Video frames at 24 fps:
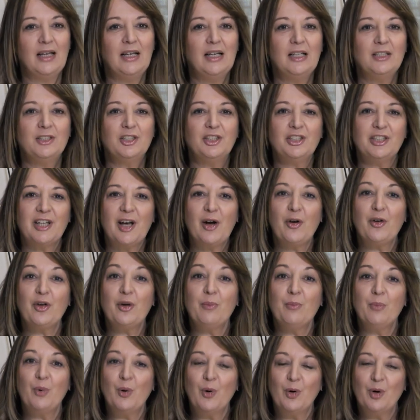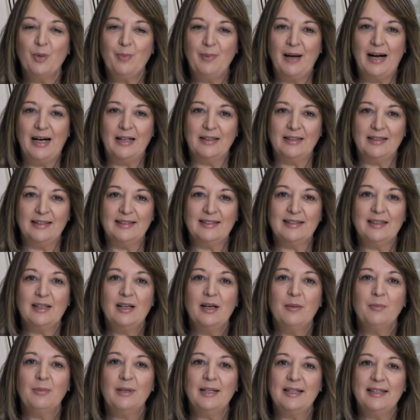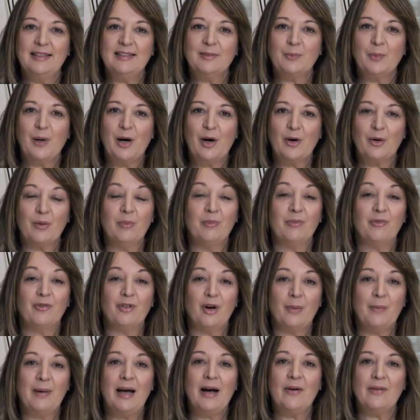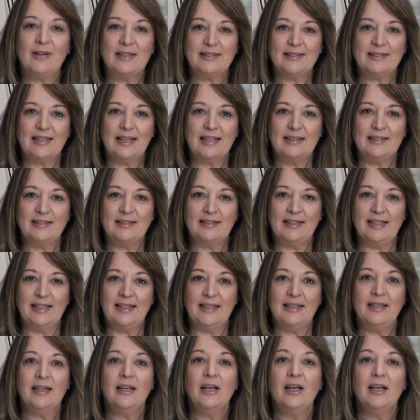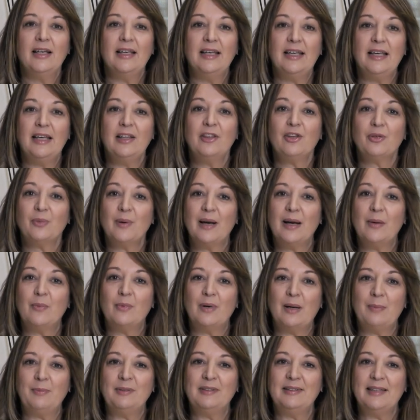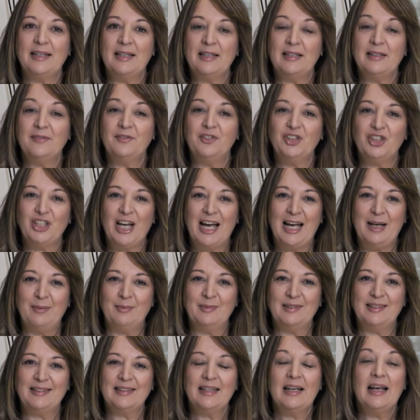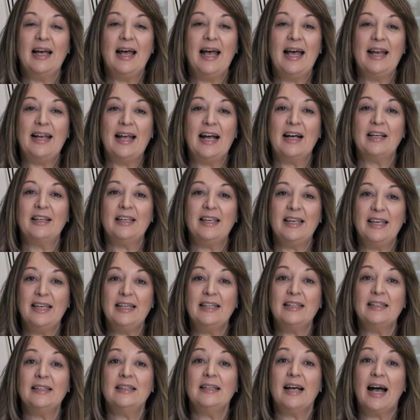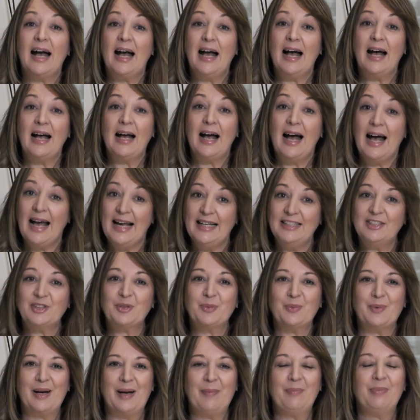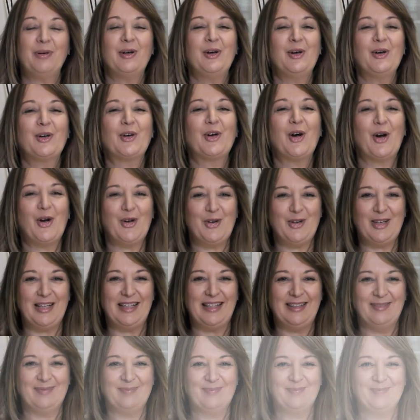To tell you more about this, please welcome from our SRC, Year 3 Representative James, and our Year 8 Rep, Cody.